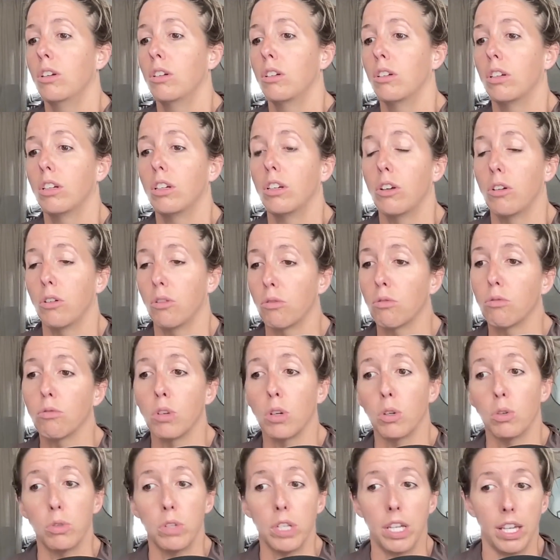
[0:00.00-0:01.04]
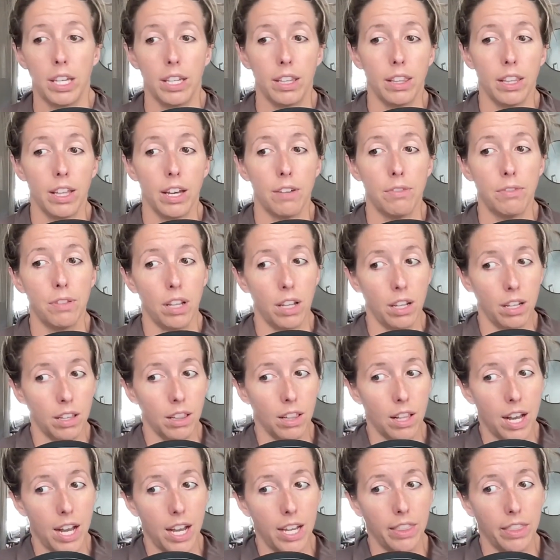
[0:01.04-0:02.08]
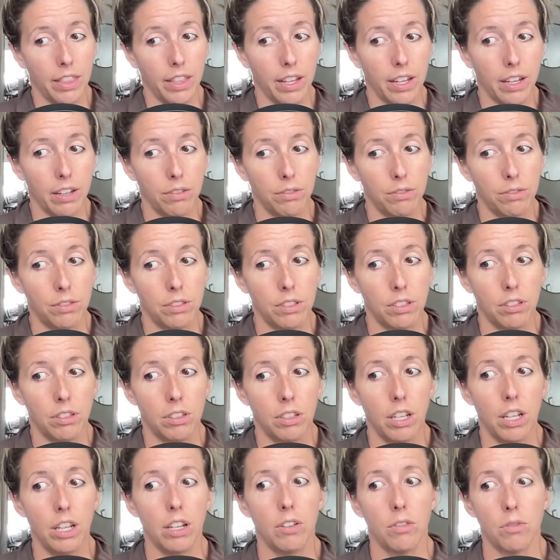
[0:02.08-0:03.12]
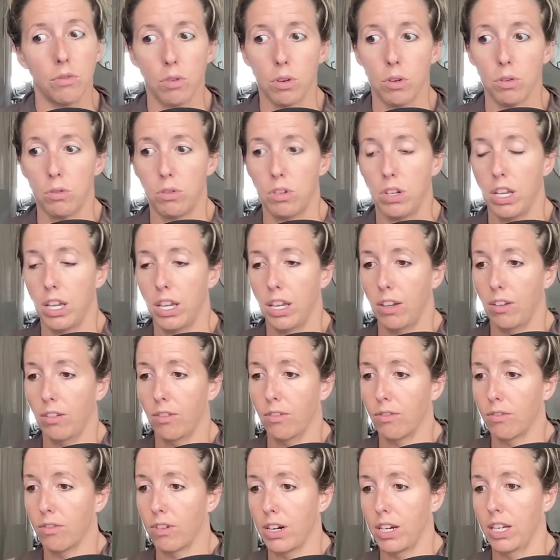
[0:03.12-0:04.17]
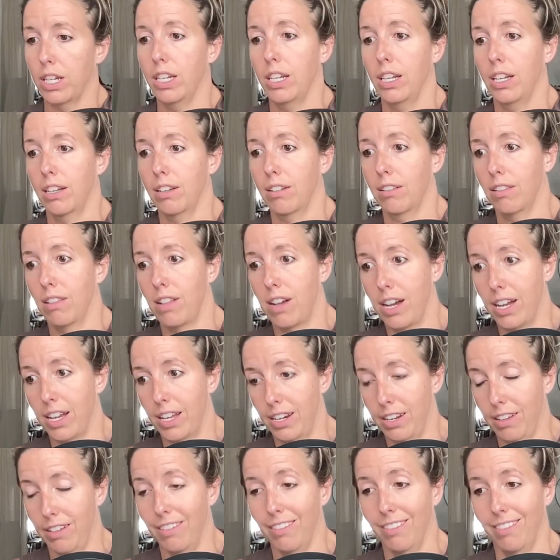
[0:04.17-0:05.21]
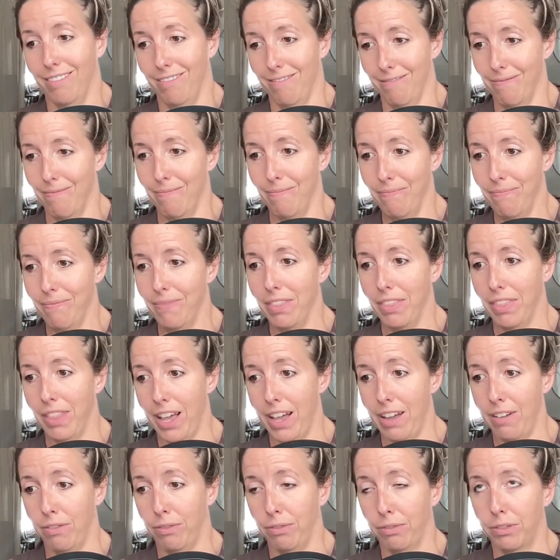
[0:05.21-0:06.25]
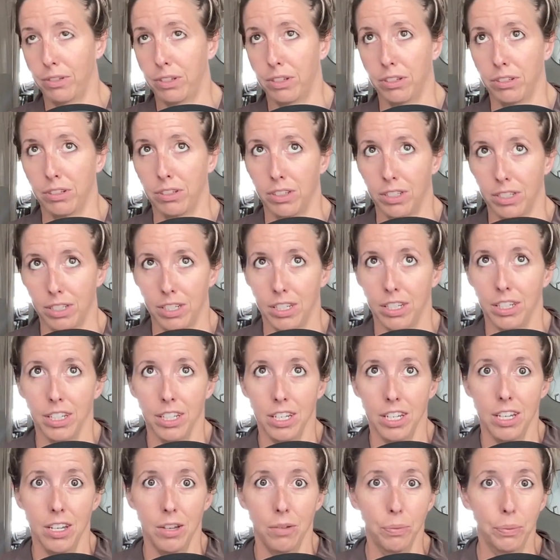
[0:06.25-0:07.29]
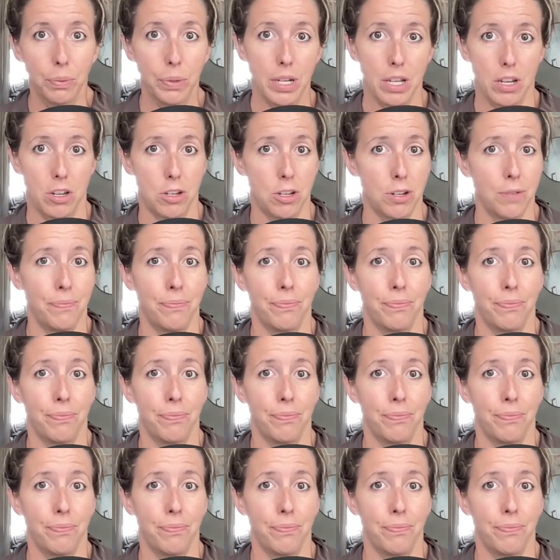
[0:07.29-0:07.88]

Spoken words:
rotate left and glide left, and rotate right and glide left. Which,